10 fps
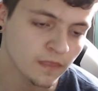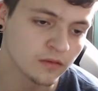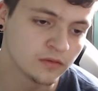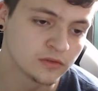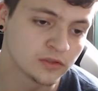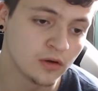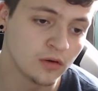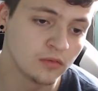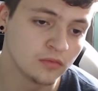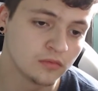
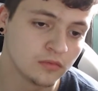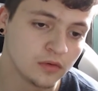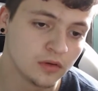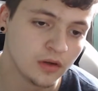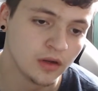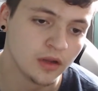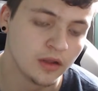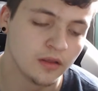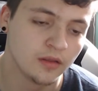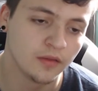So
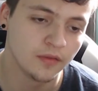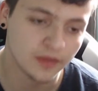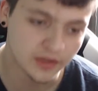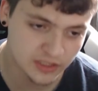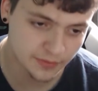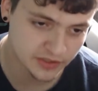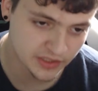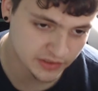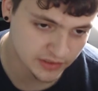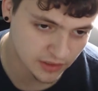then she
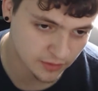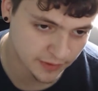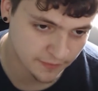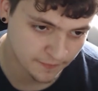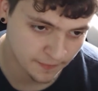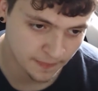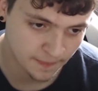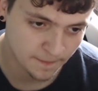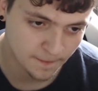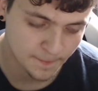proceeds to tell me.
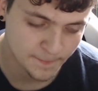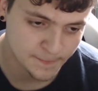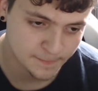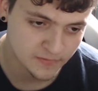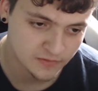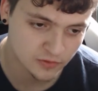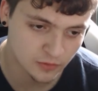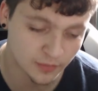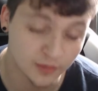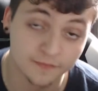So
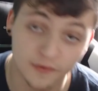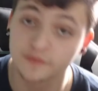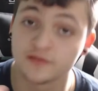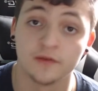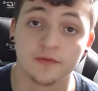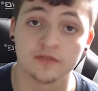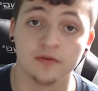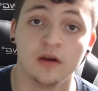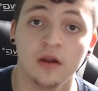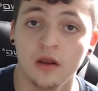but first of
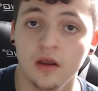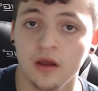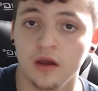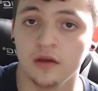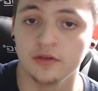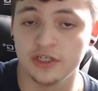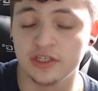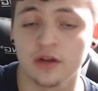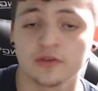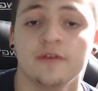all, she said
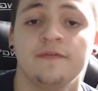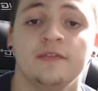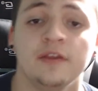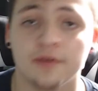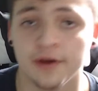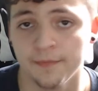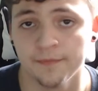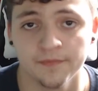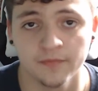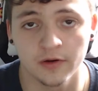I was going 53.
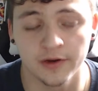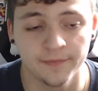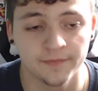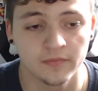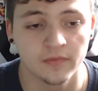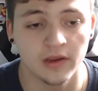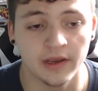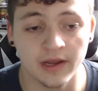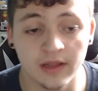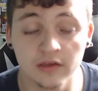Okay.
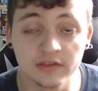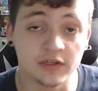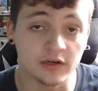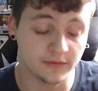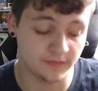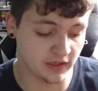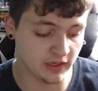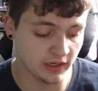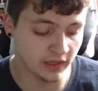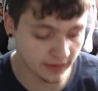And I looked at her
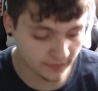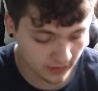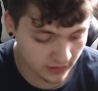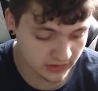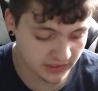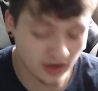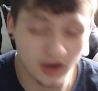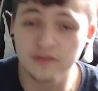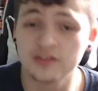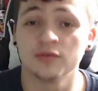and I was like,
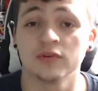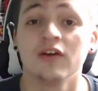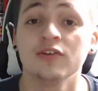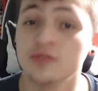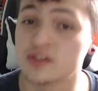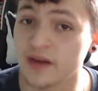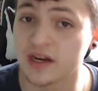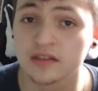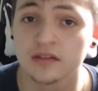officer, with all due respect,